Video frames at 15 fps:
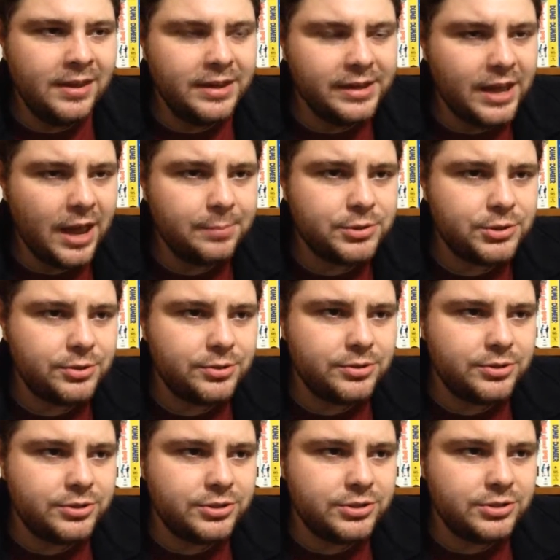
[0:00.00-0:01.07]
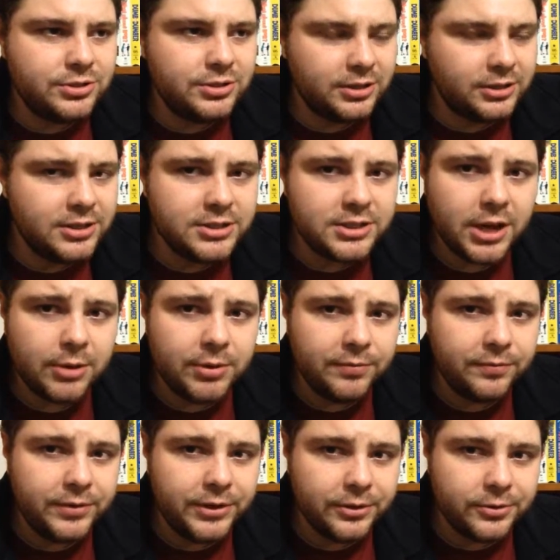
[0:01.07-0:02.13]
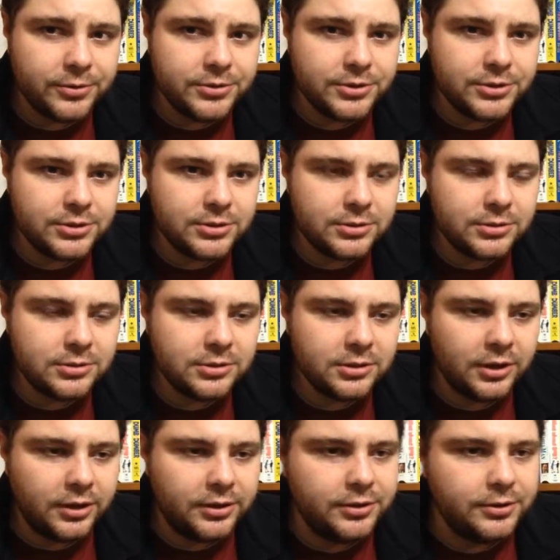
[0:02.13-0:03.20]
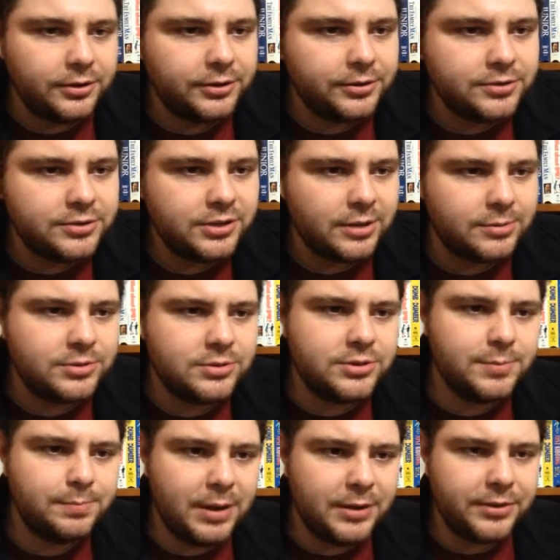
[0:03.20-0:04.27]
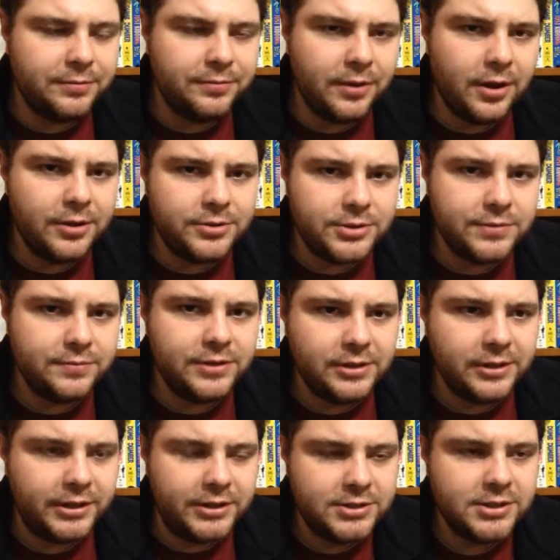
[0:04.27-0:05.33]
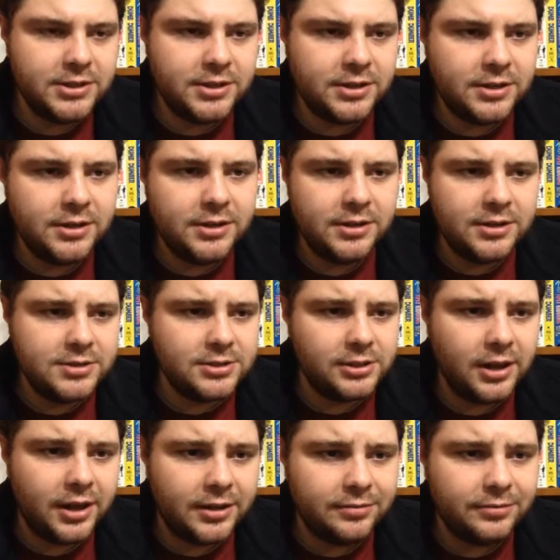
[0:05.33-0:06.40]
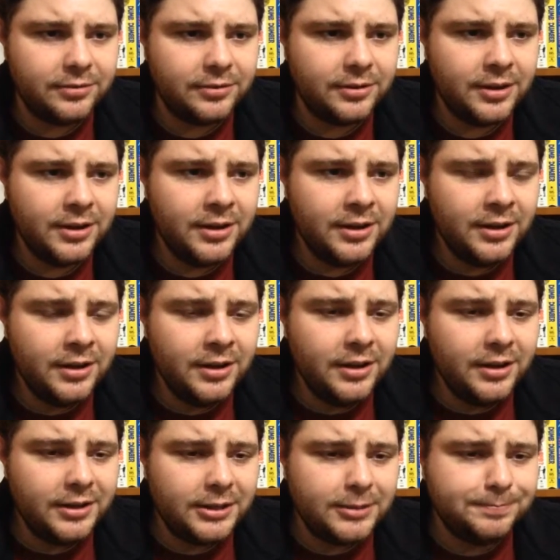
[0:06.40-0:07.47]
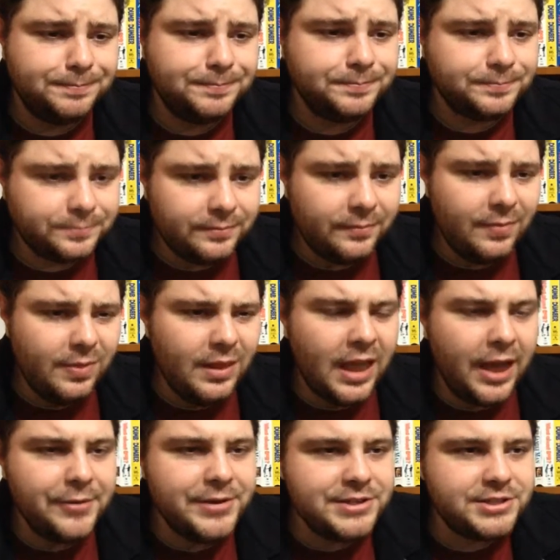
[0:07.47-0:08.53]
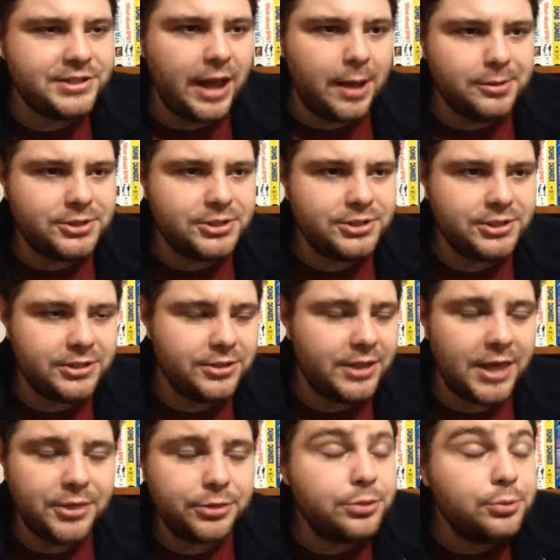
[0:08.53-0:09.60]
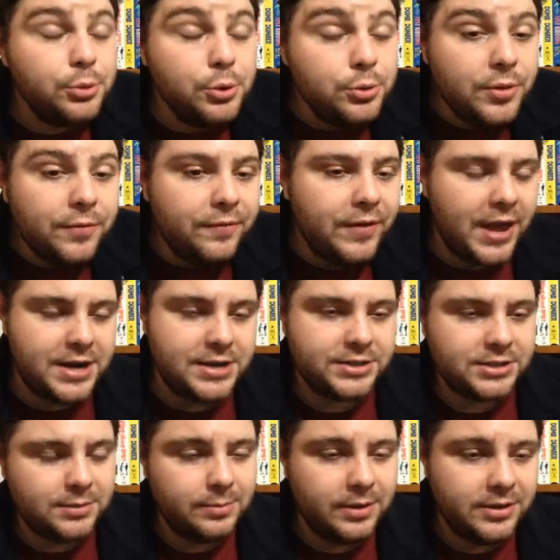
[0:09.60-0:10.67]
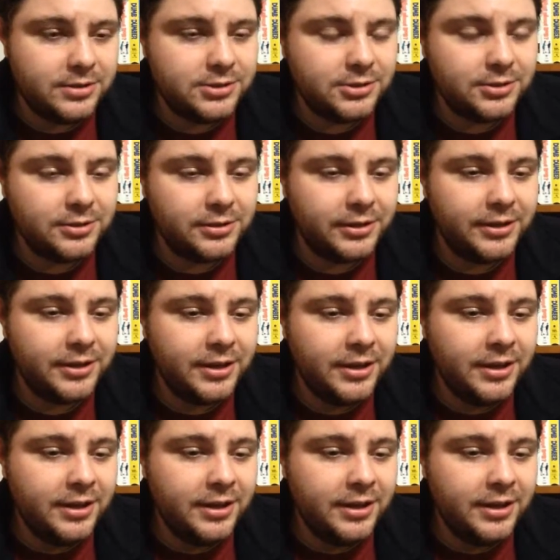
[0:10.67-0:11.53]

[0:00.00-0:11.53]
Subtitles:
he captures at least how he feels during those times. So it's about the father's feelings in his life and how he establishes that through the fantasy, basically.